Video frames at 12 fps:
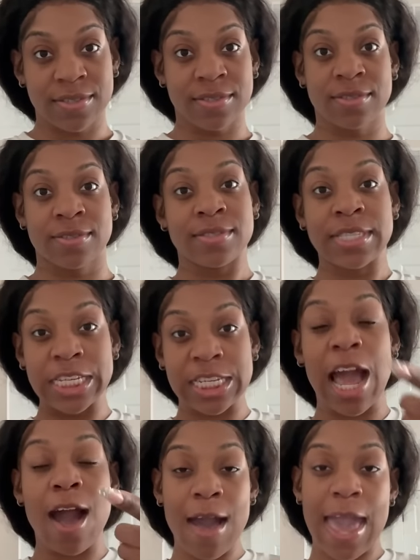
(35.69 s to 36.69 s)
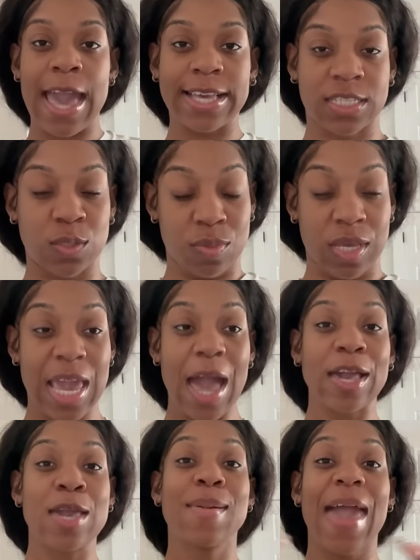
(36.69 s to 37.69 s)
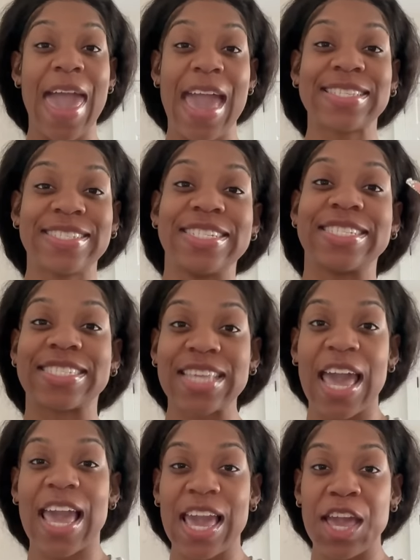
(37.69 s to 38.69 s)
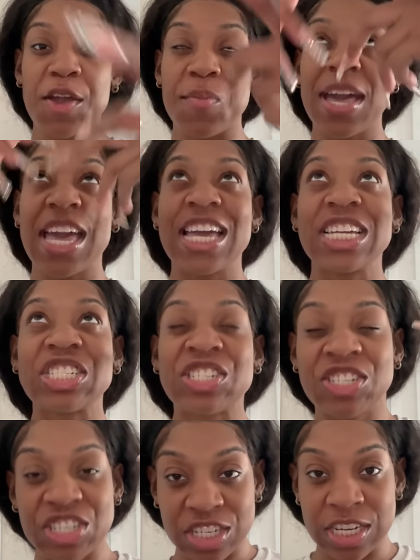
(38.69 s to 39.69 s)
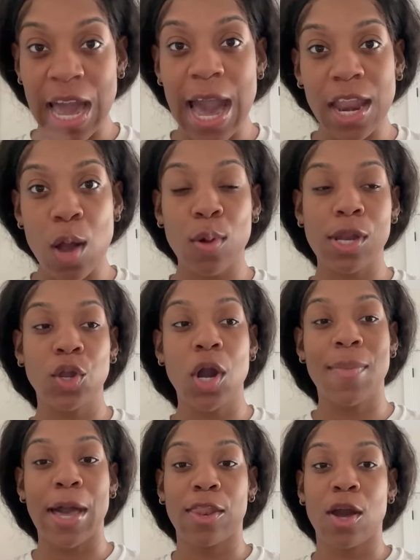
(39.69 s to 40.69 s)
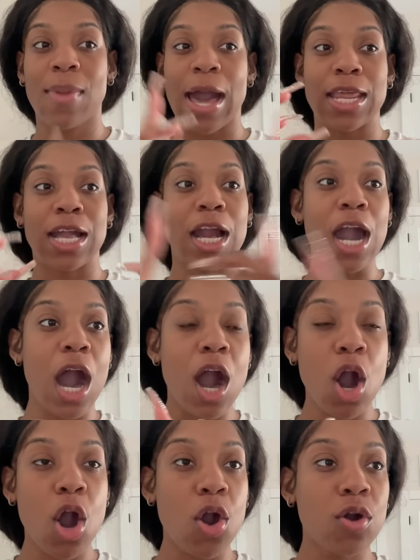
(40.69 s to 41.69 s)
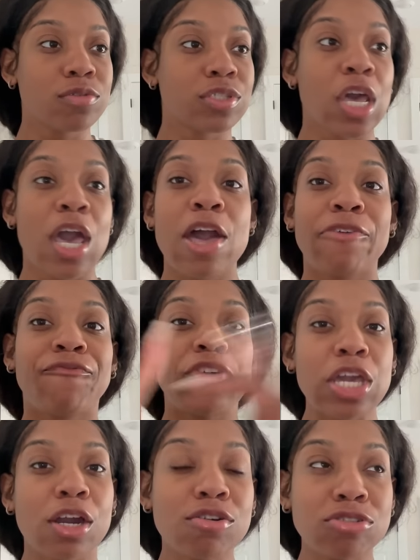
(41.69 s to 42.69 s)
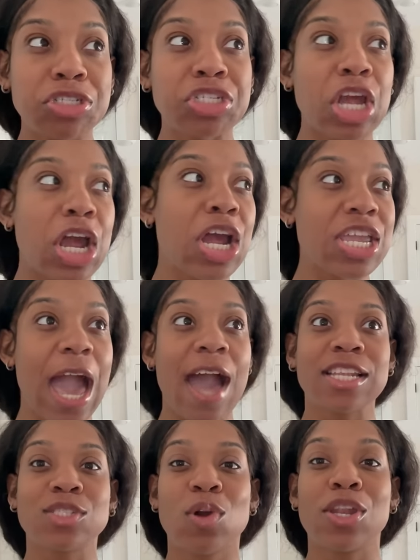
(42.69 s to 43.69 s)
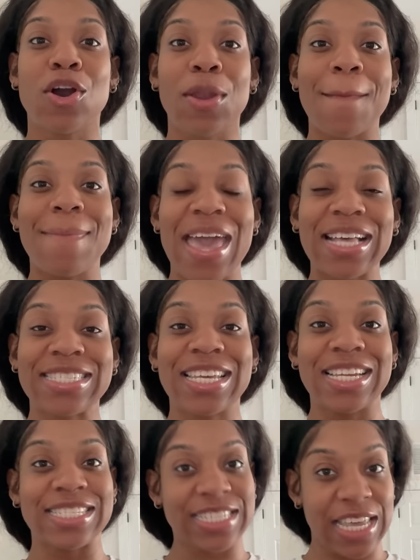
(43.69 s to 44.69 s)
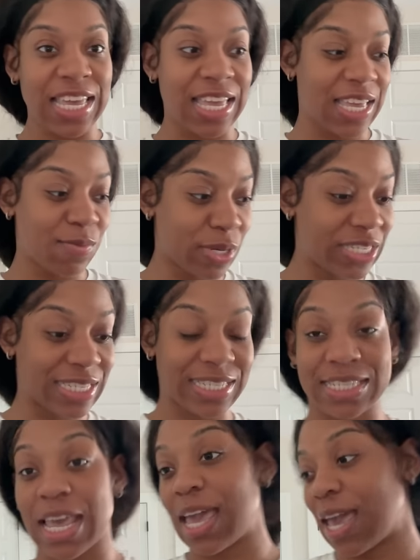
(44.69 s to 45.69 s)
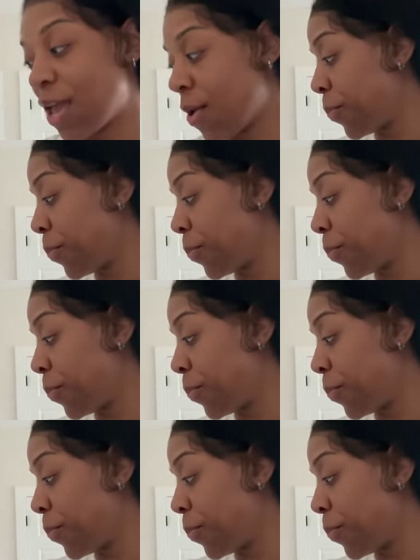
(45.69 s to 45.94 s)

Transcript: that y'all ask me. Y'all keep asking the same y'all don't want to know about nobody goals, future. Y'all just want to know the mess and the tea, which is sad.